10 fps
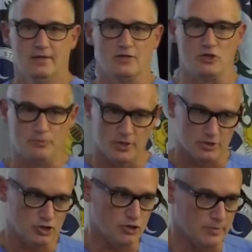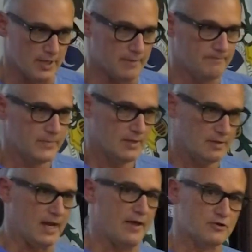you put a tube in them,
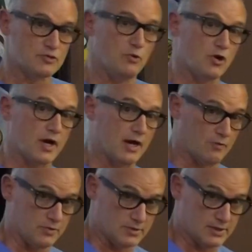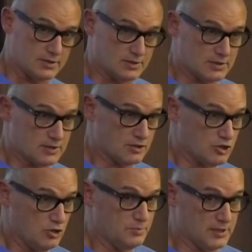Now there's more airway resistance because the
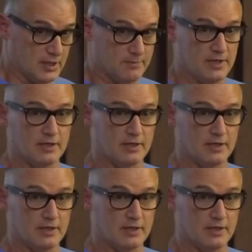tube's in them,